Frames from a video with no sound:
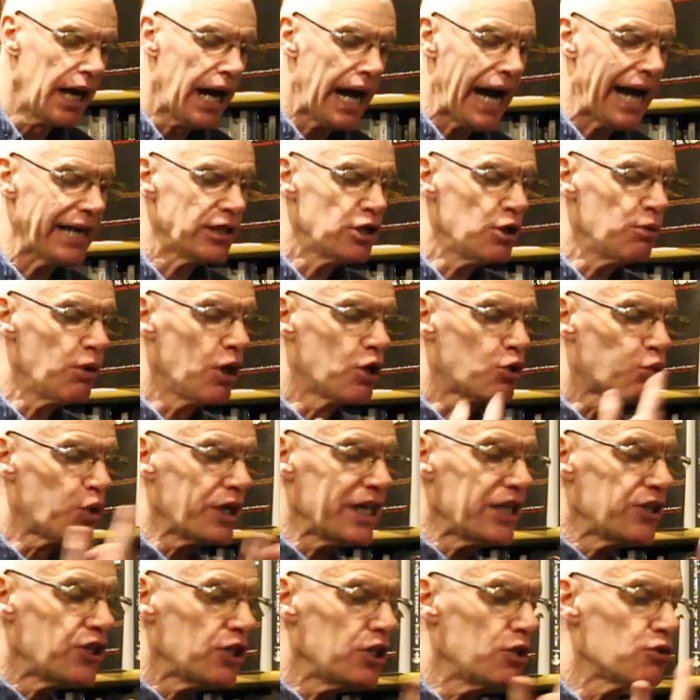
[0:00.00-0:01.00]
and you
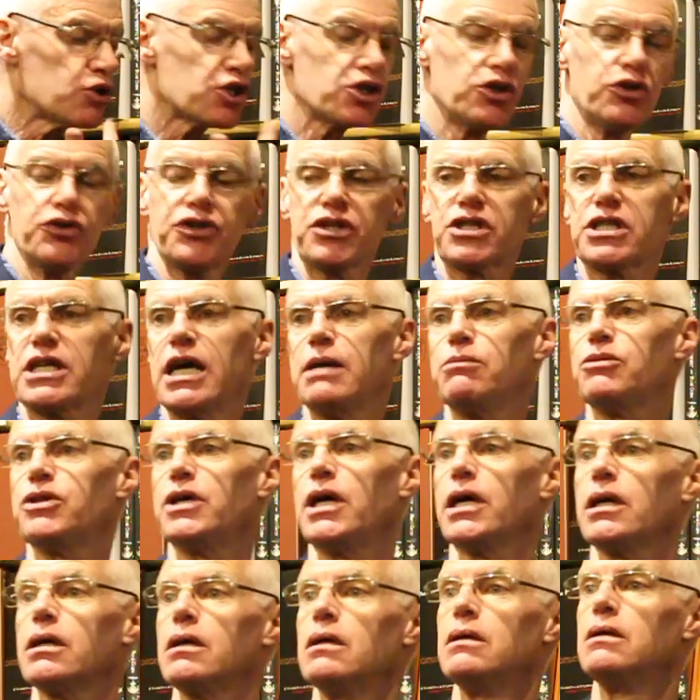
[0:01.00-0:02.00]
agree that you saw the same
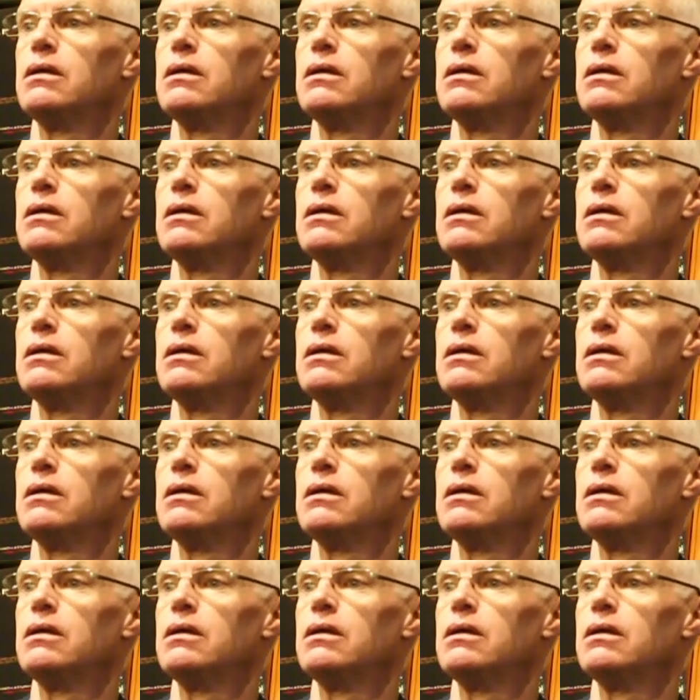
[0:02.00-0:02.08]
thing?